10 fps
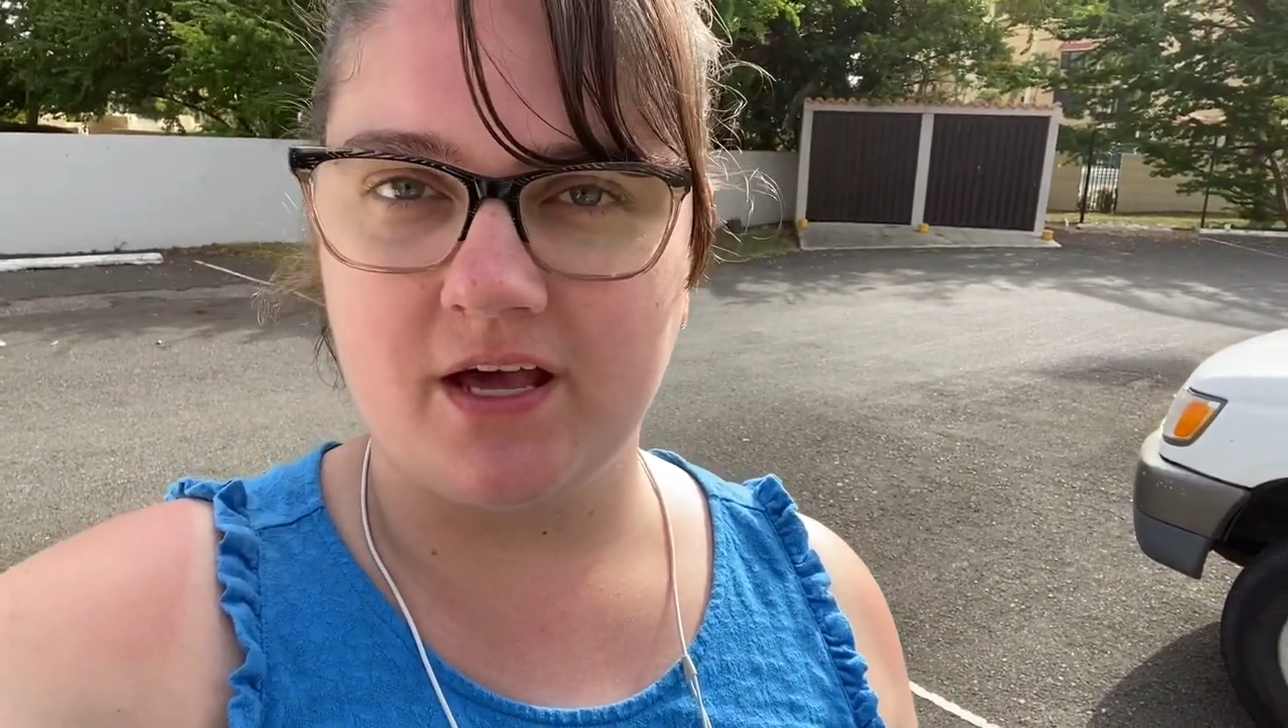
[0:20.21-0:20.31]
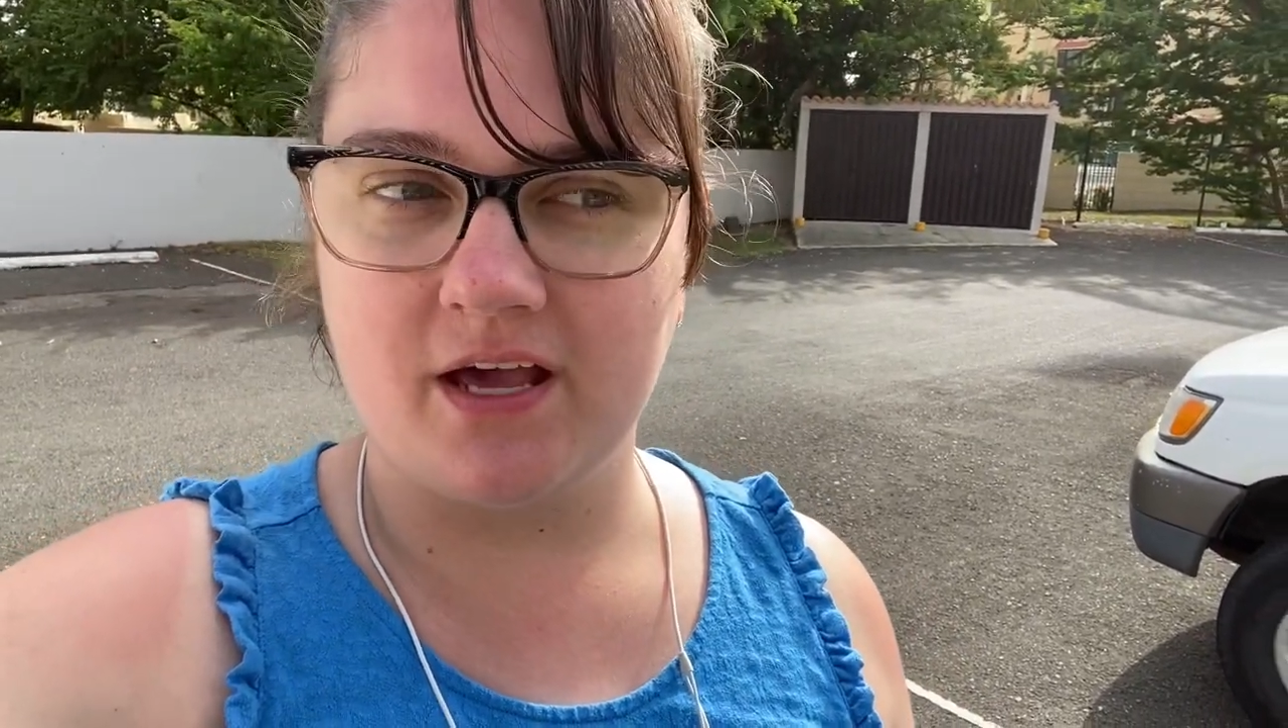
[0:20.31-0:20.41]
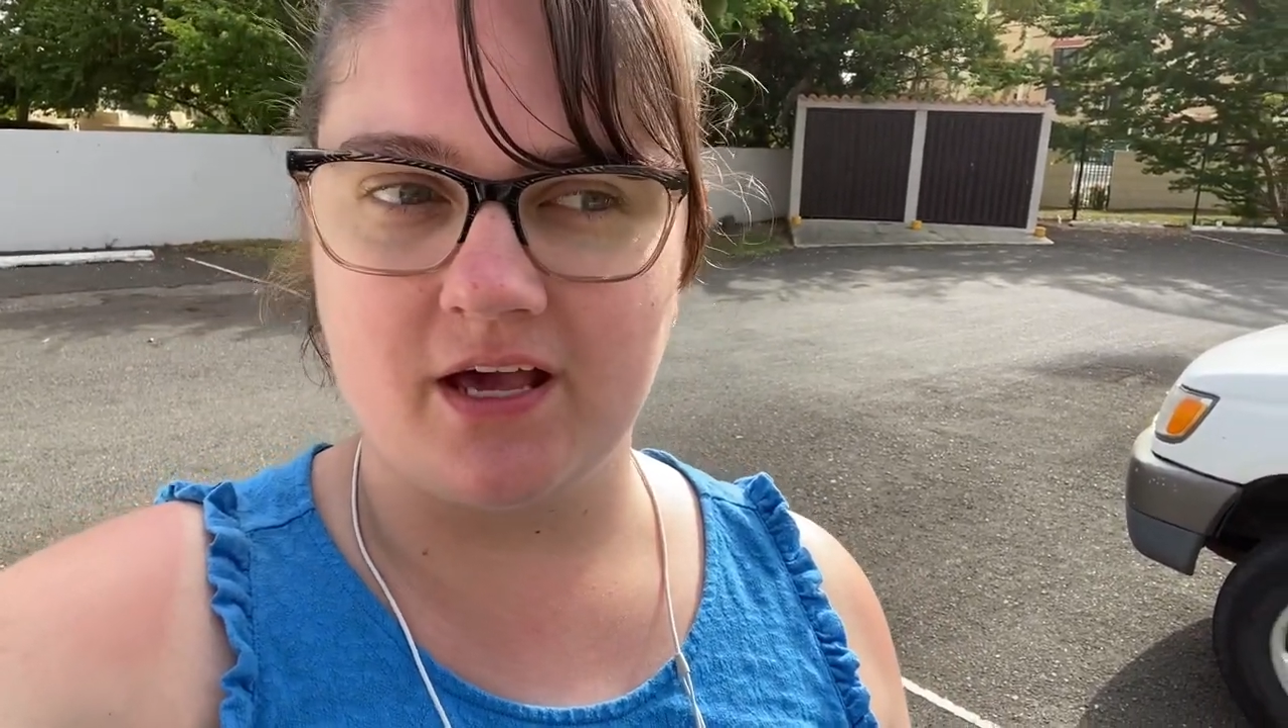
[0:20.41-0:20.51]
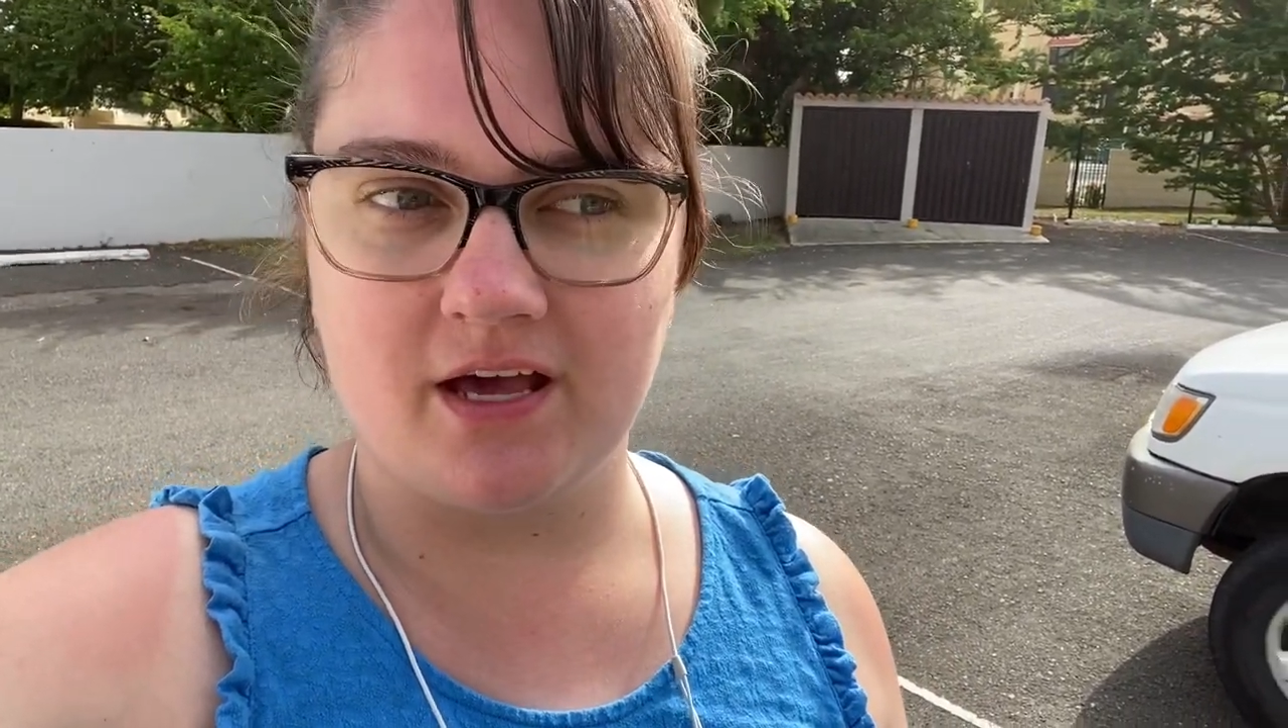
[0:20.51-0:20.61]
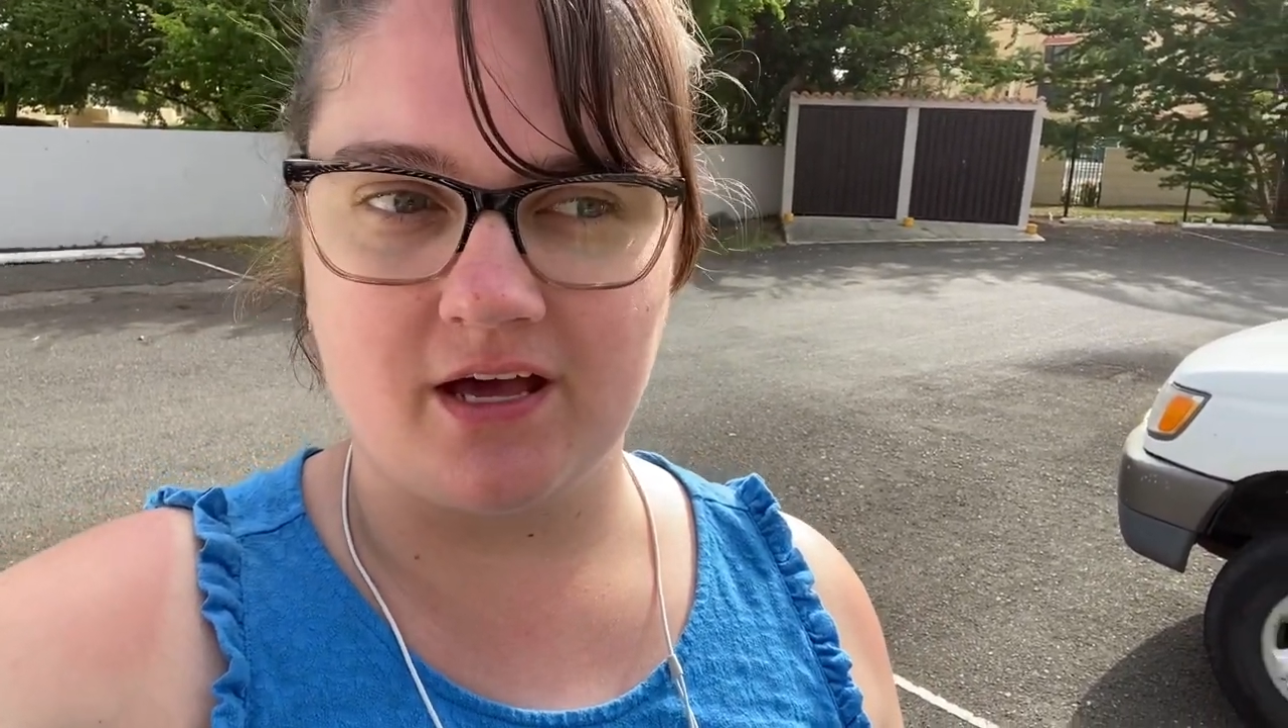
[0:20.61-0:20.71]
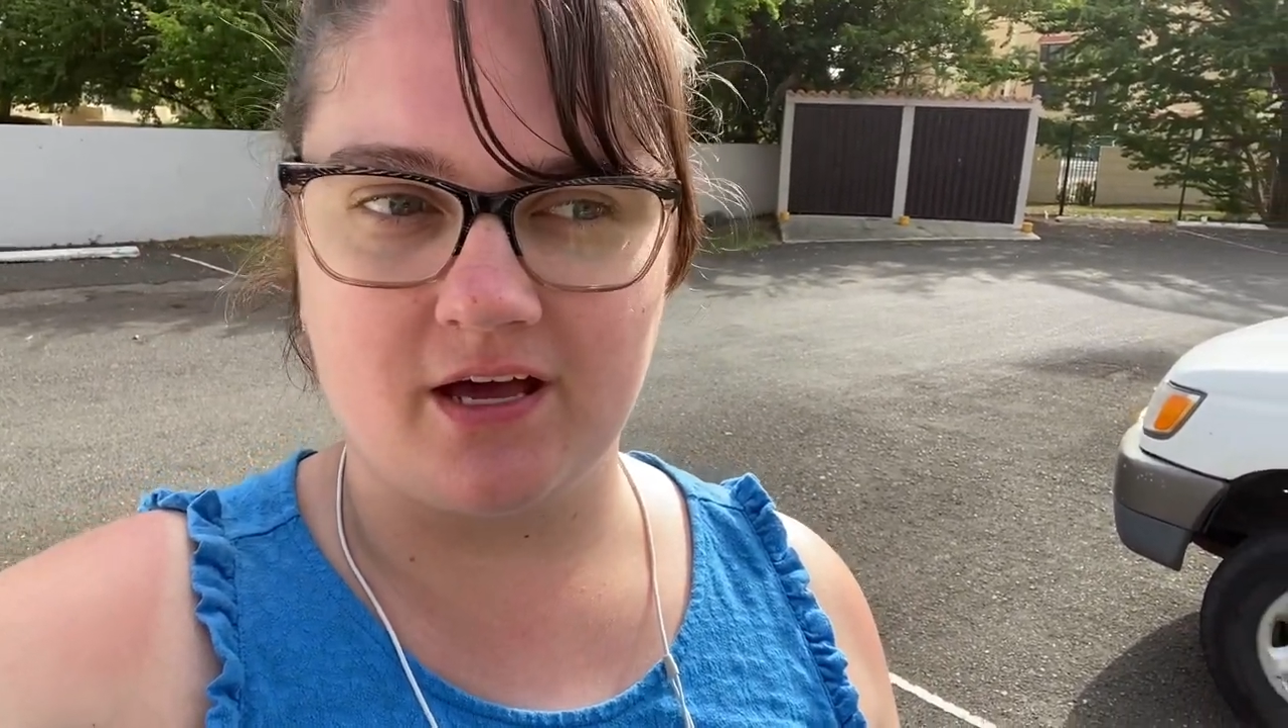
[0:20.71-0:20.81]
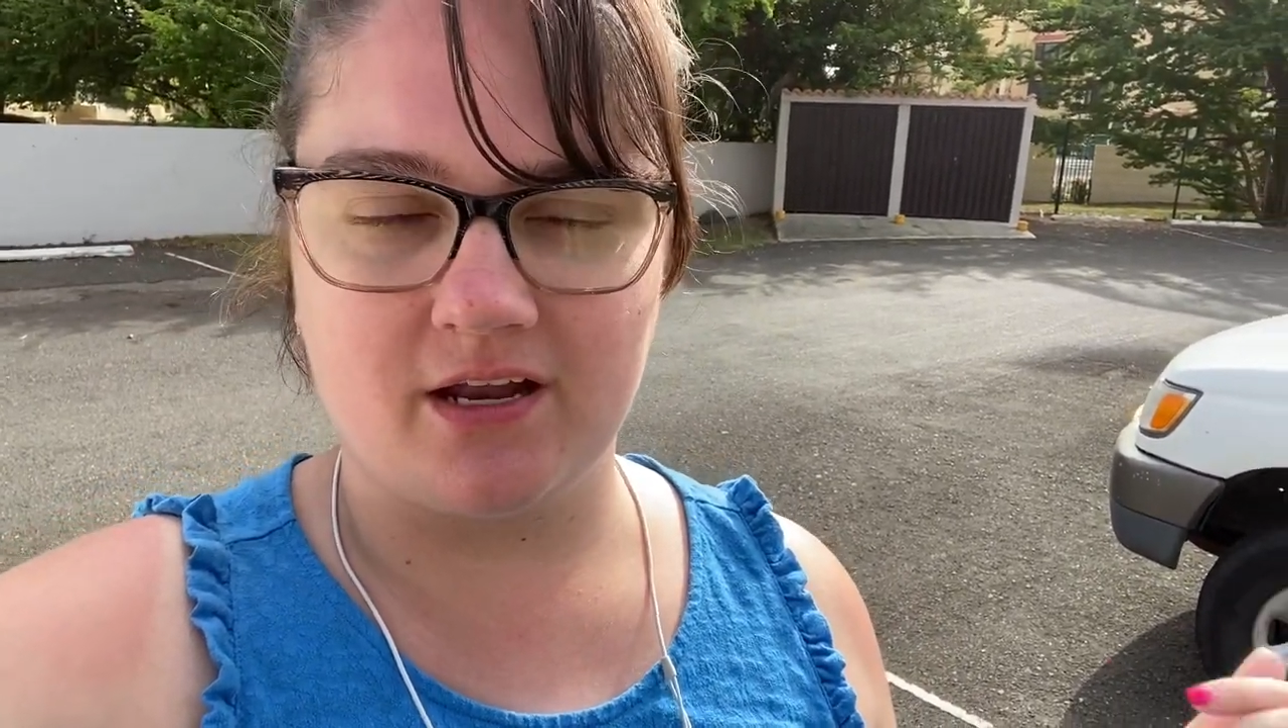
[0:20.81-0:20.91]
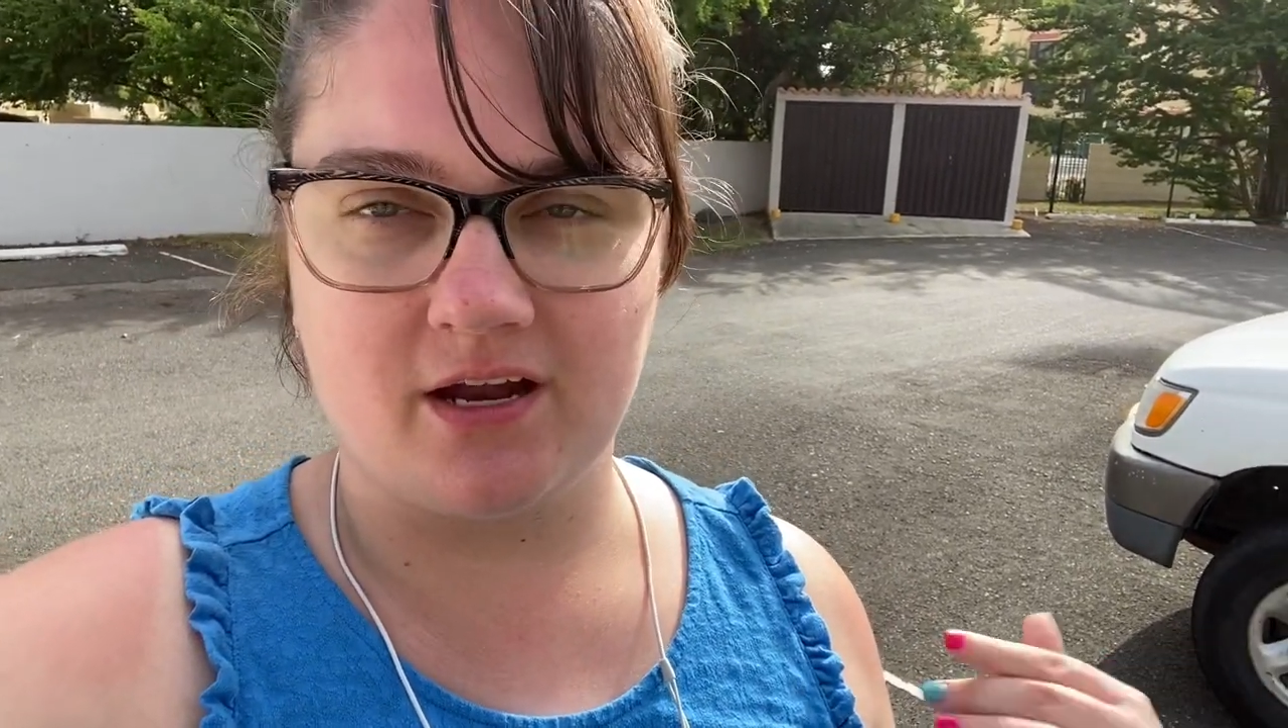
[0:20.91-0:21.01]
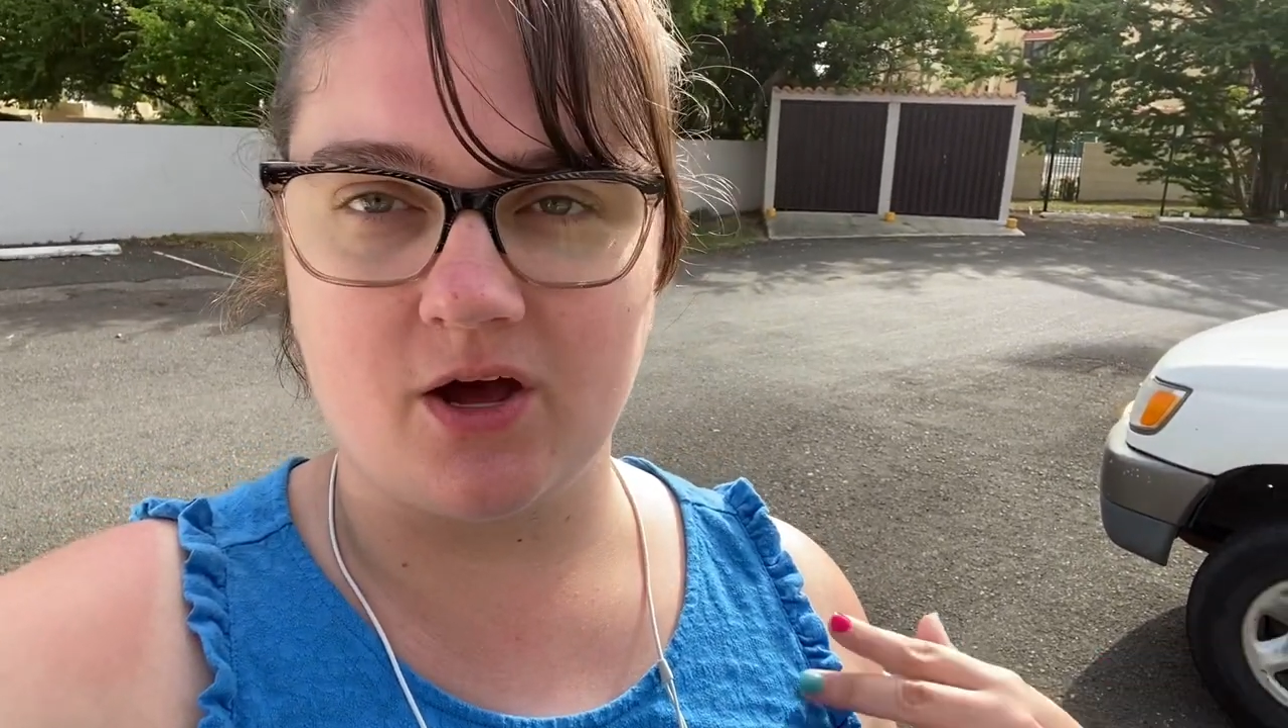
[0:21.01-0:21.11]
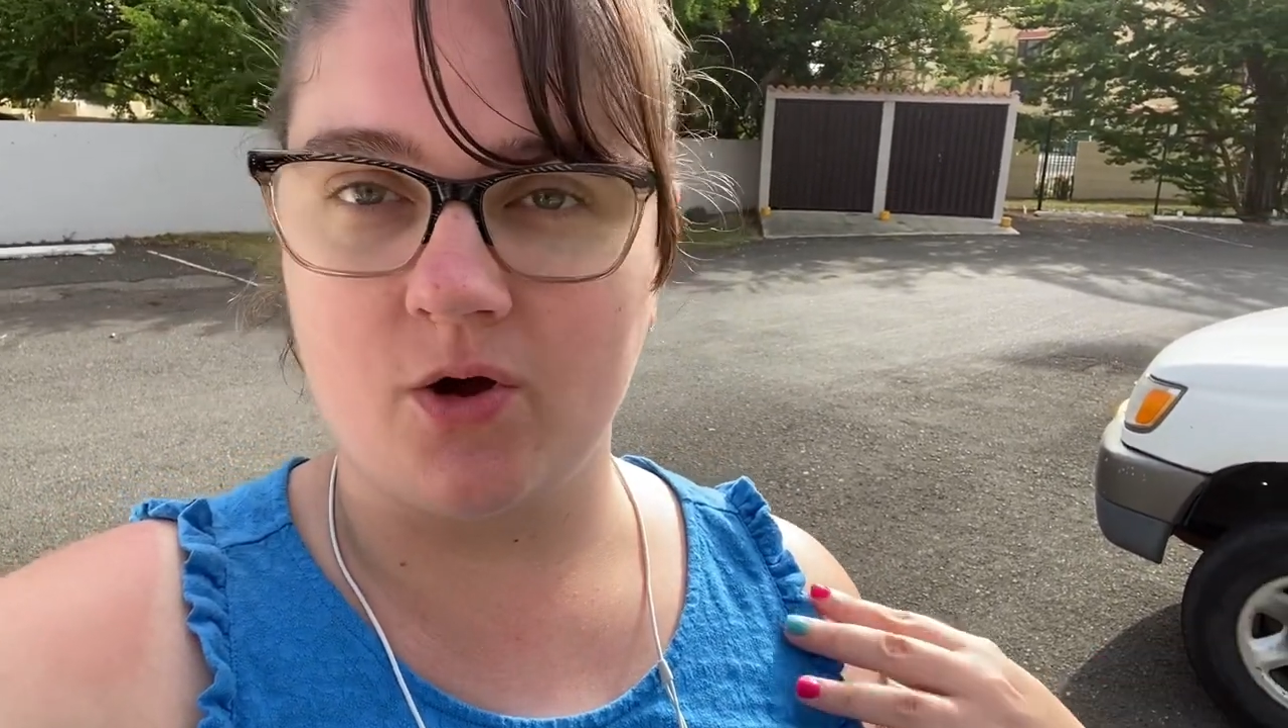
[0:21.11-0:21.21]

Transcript: and